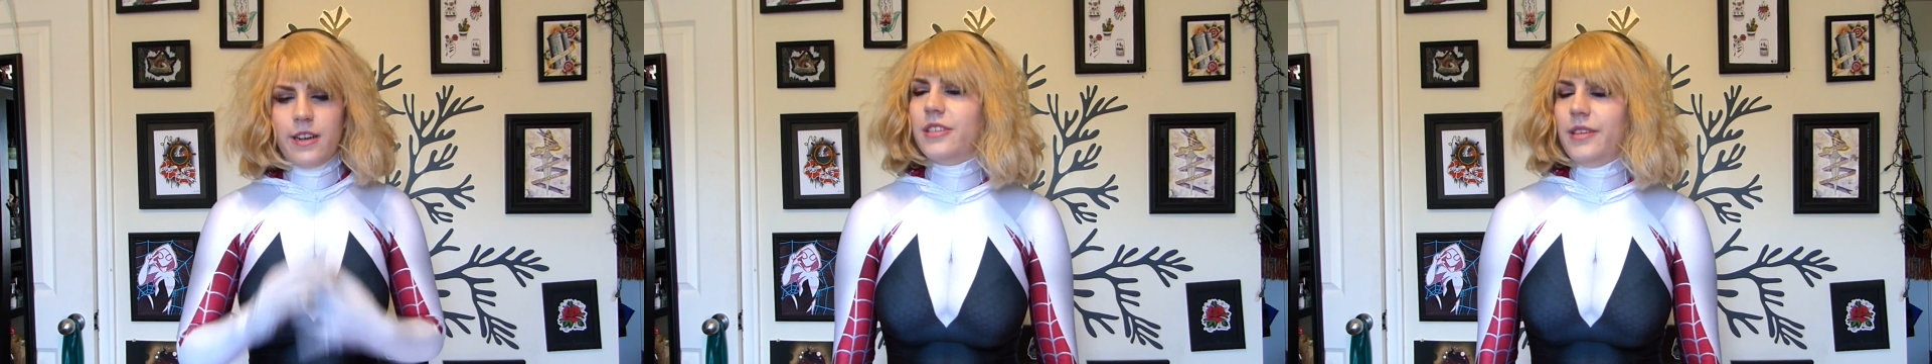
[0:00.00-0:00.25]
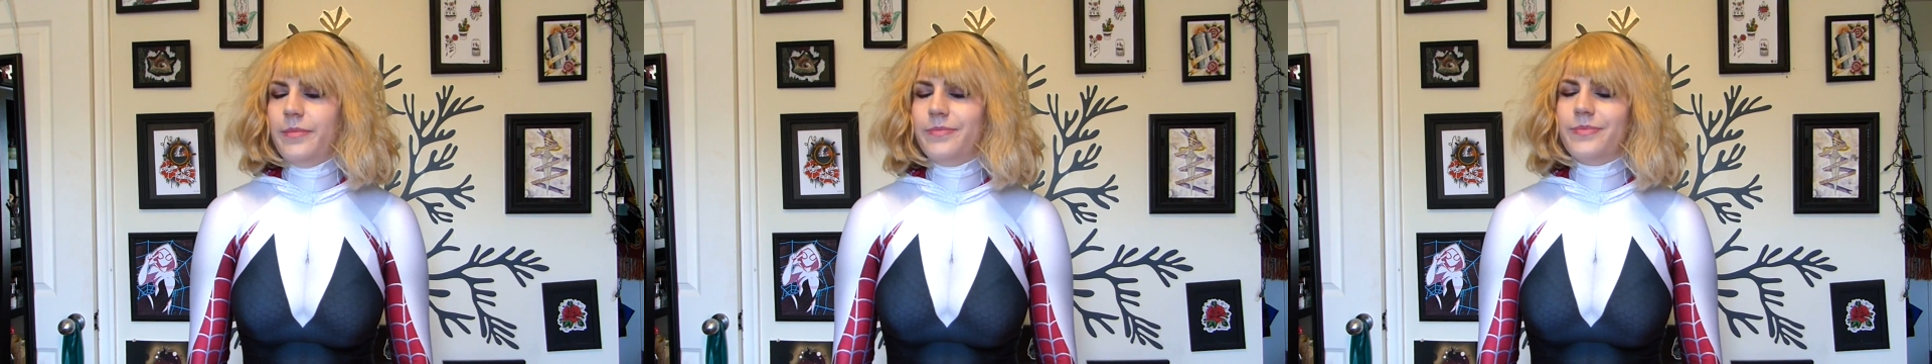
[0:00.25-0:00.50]

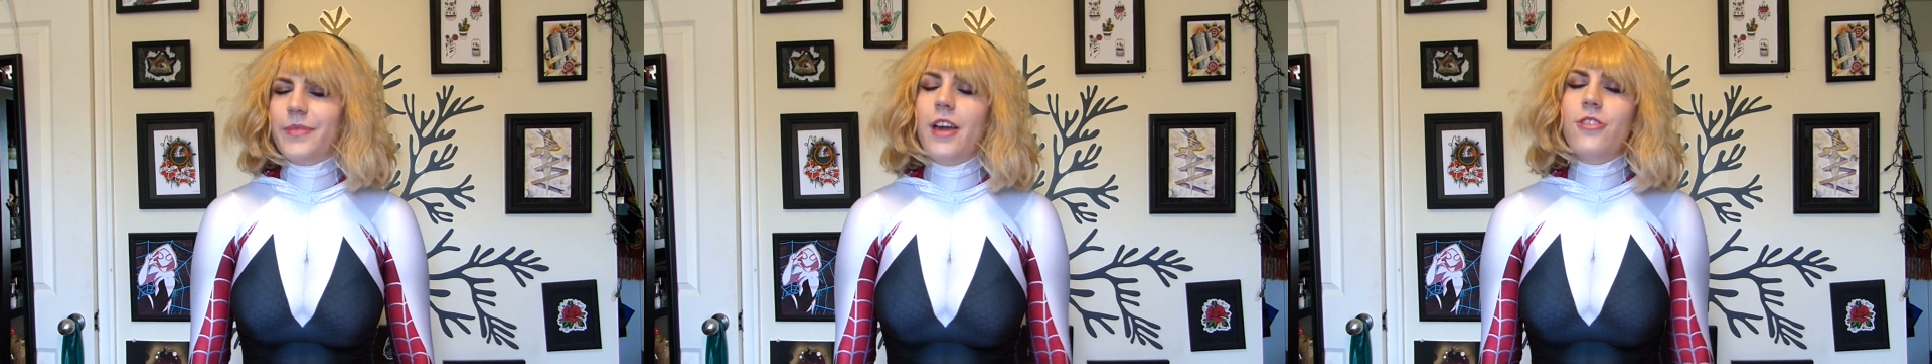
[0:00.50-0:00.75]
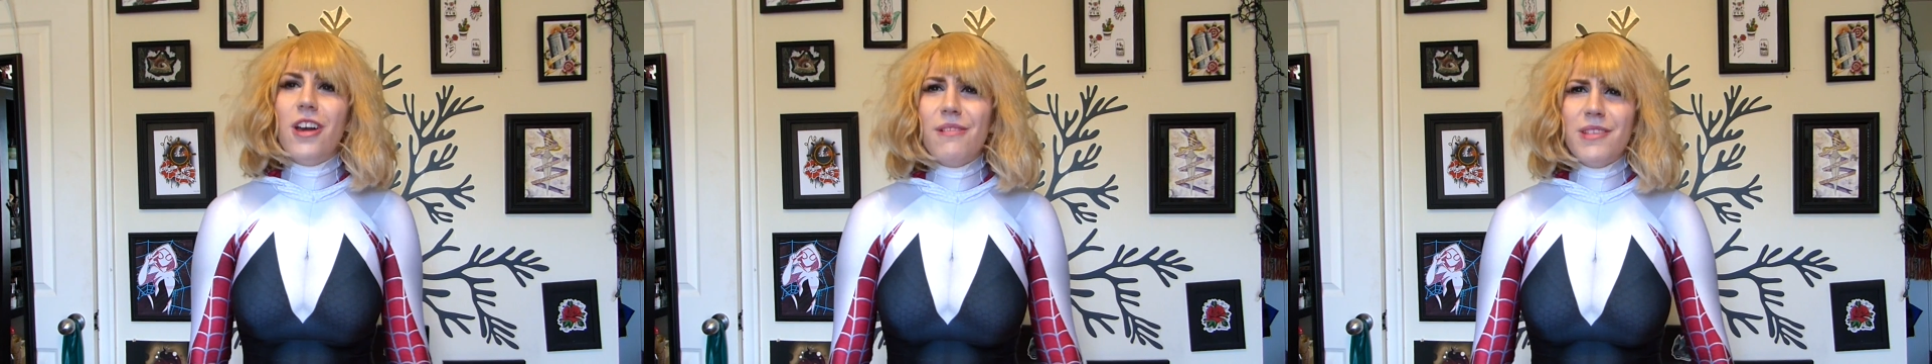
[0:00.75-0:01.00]
I
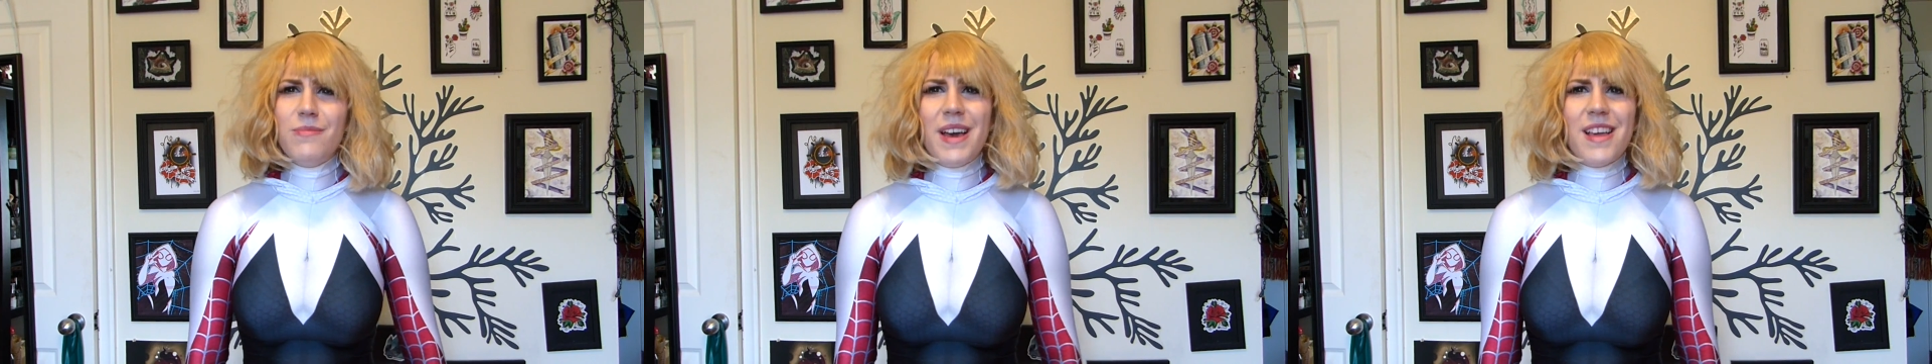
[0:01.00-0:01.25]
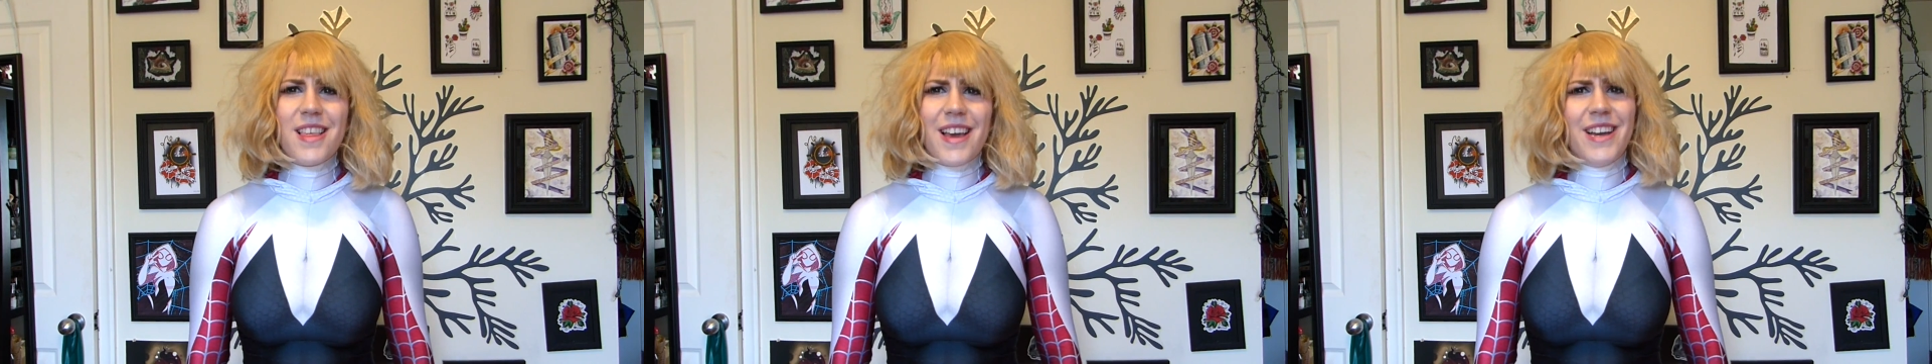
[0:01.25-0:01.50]
should talk about the
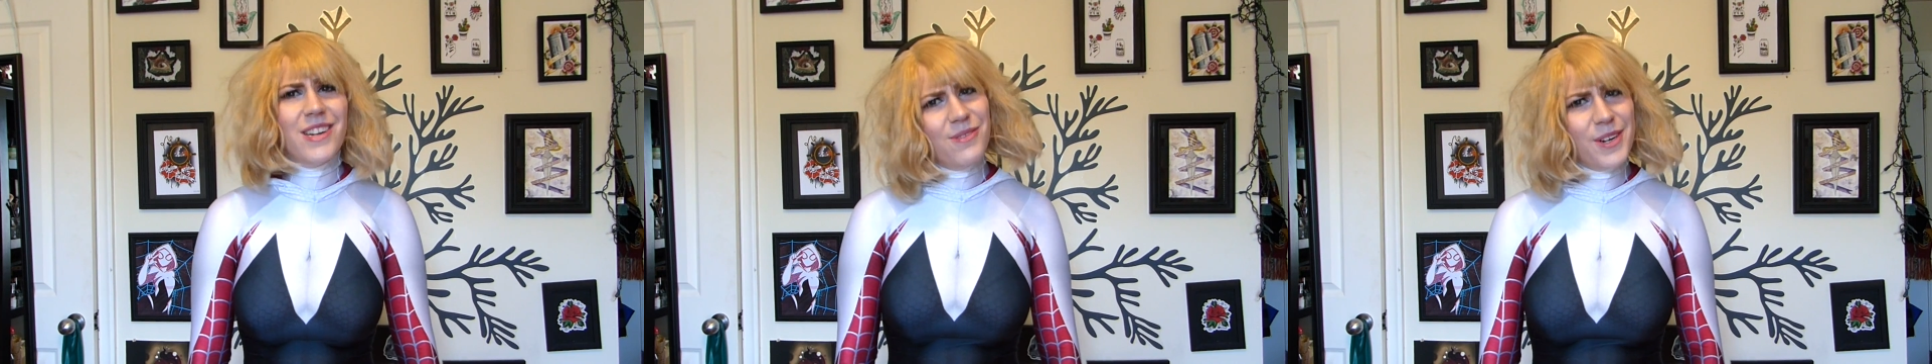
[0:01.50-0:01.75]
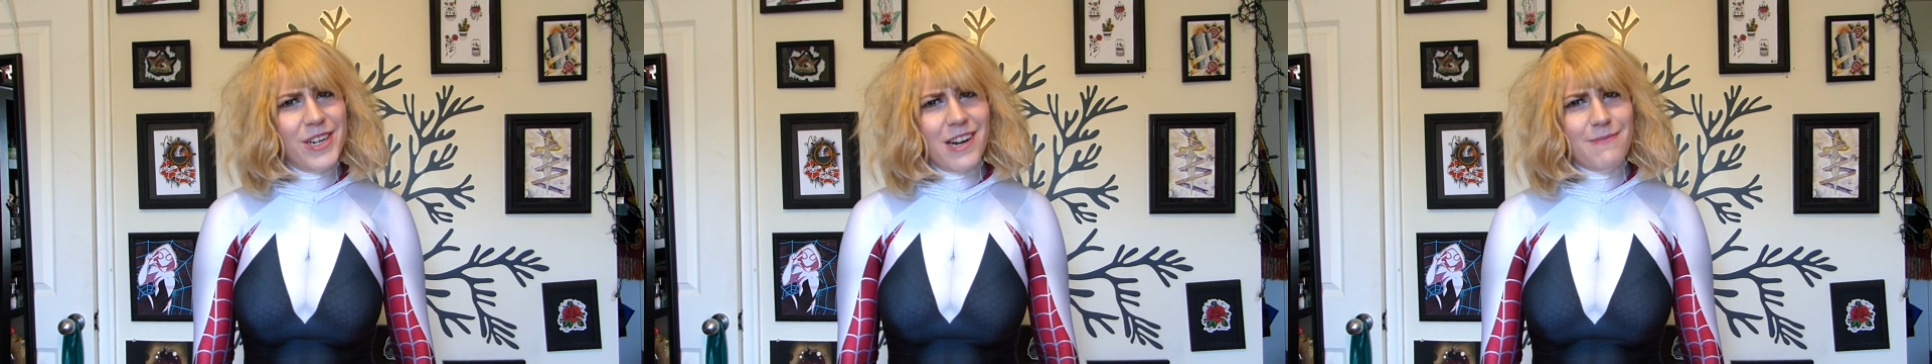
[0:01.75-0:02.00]
mask. I don't
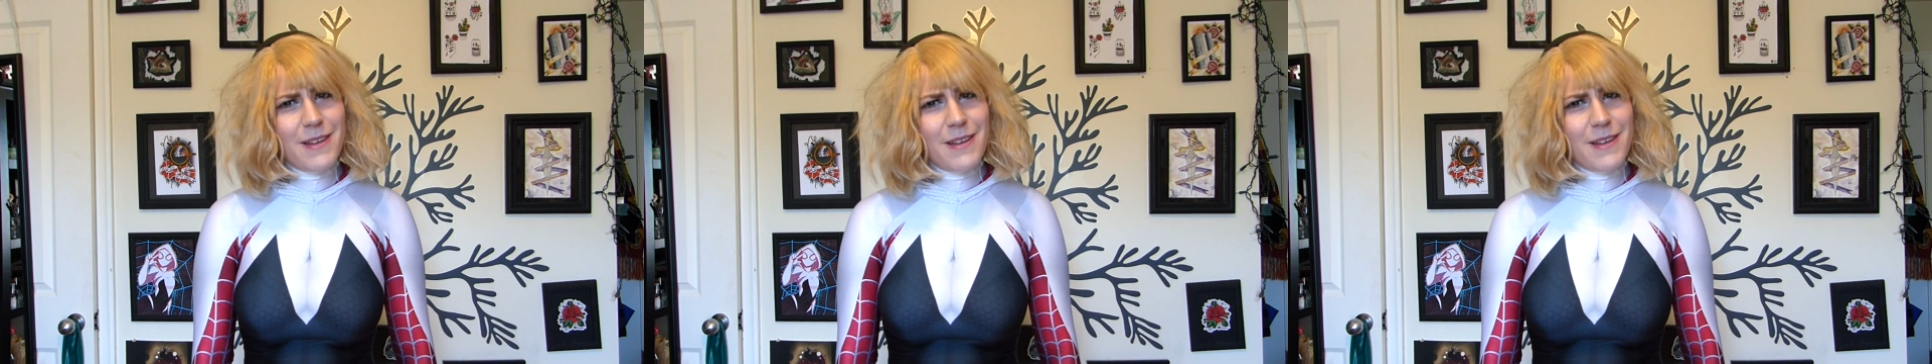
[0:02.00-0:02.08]
want to talk